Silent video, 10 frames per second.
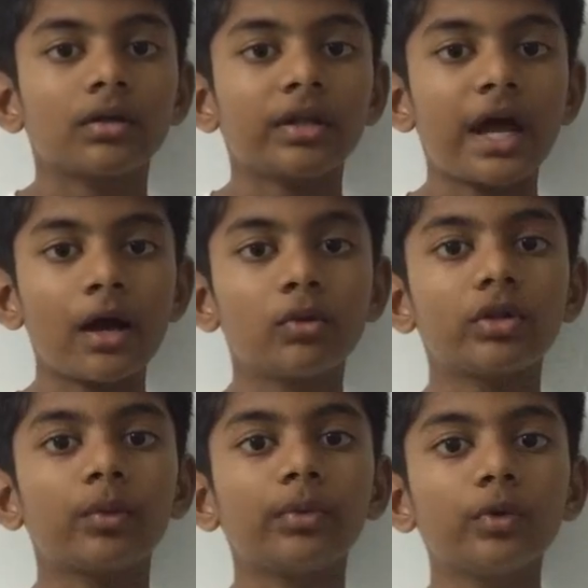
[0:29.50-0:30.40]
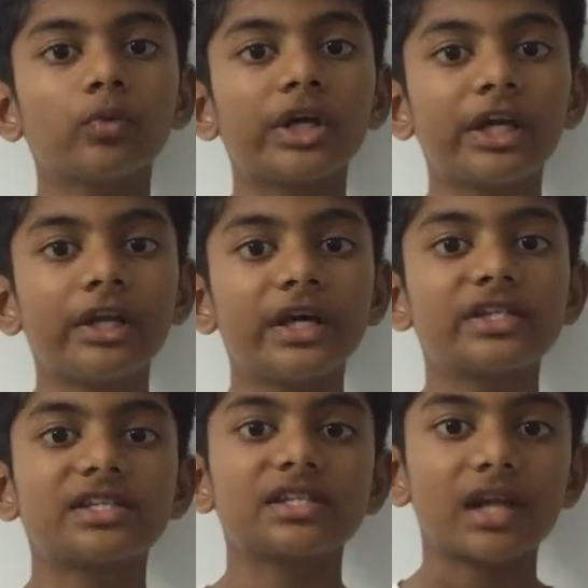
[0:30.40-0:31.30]
Now let me read
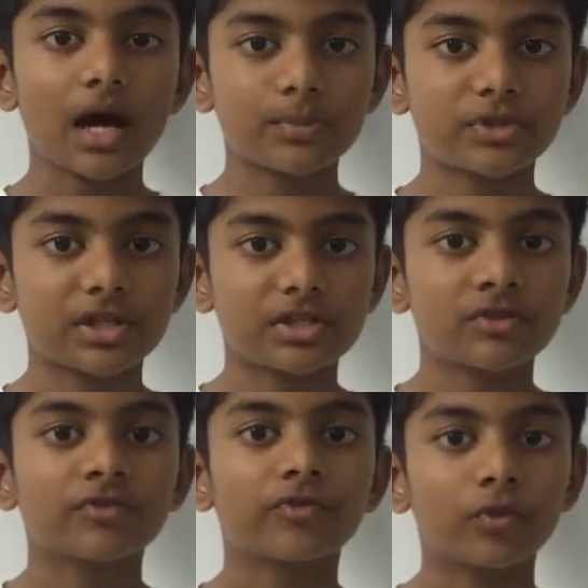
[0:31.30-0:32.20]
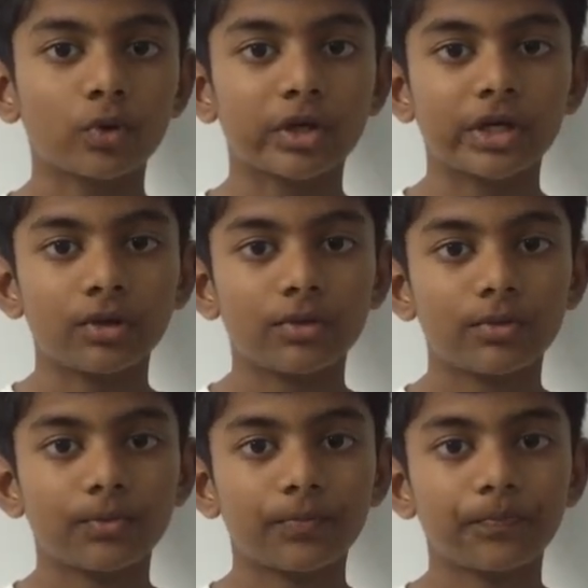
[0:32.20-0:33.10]
its synopsis for you.